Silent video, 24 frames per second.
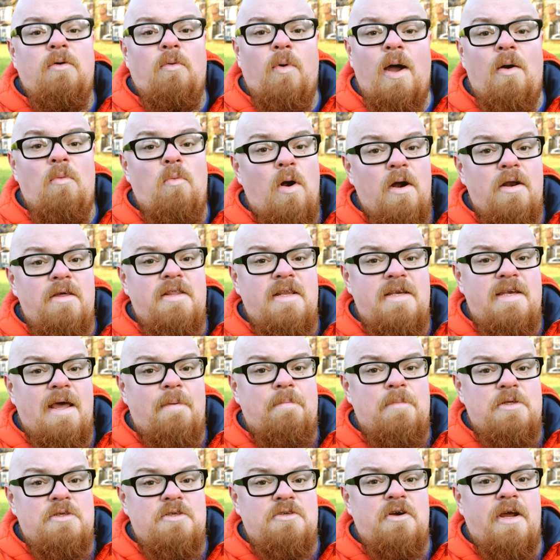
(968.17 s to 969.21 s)
where one of the
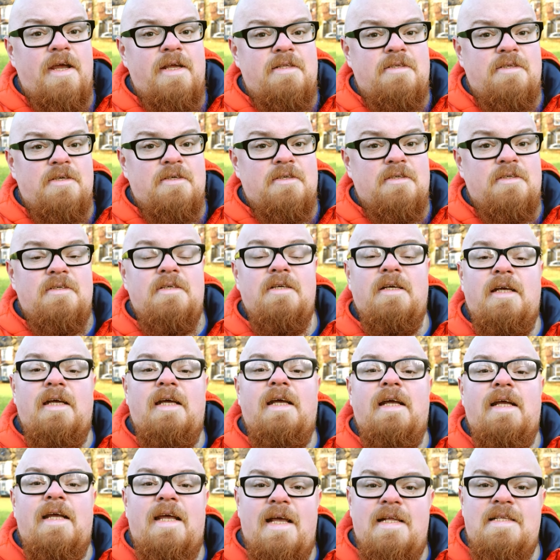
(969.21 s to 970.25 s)
demonstrators,
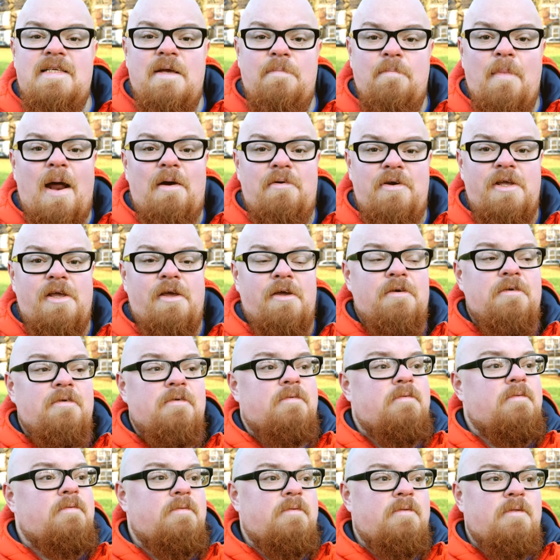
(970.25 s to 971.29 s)
Kitty Marion,
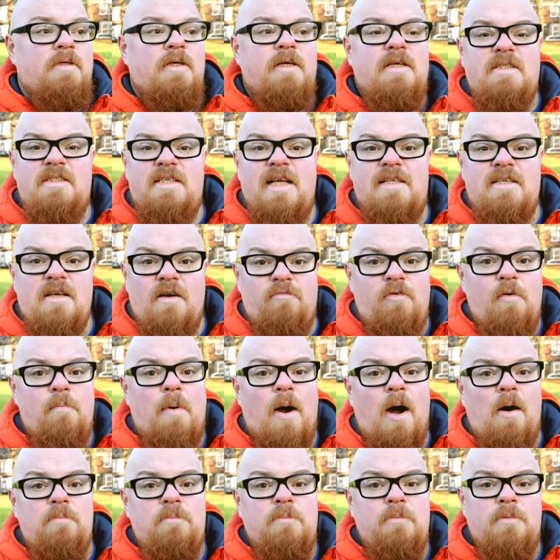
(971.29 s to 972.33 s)
set off a
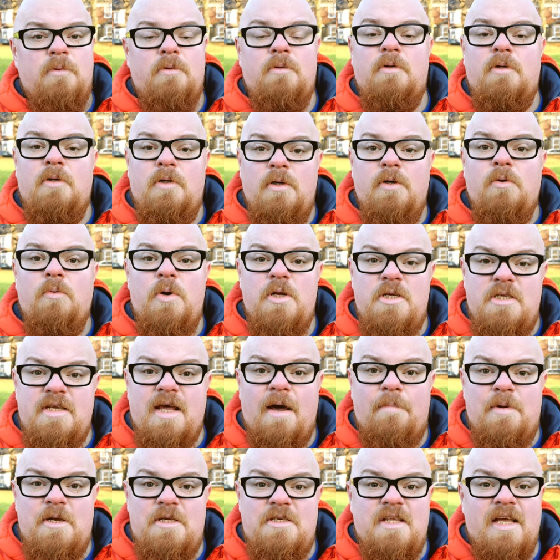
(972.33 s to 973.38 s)
bomb, which
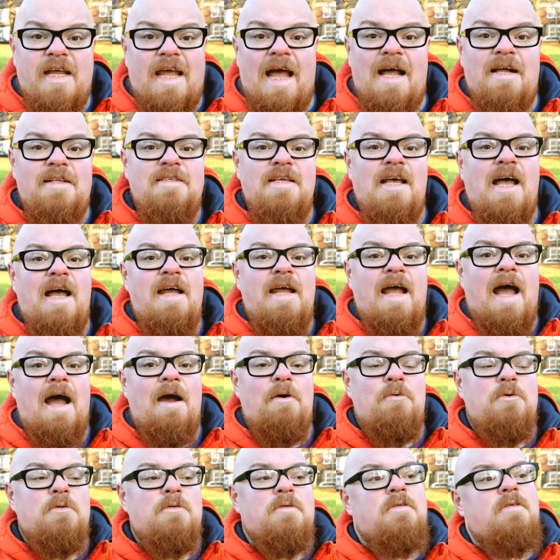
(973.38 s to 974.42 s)
damaged the cacti
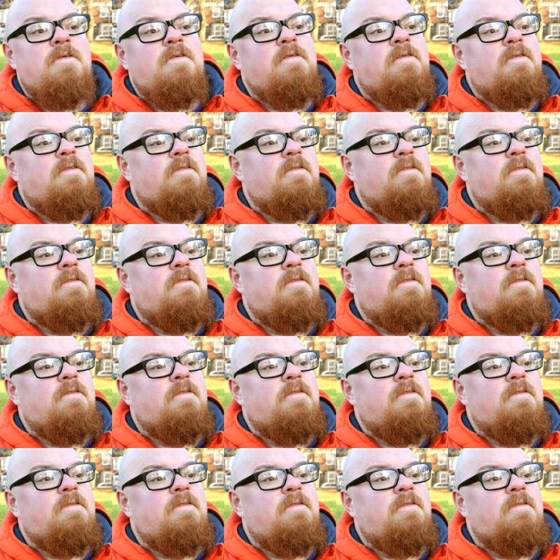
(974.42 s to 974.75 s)
house.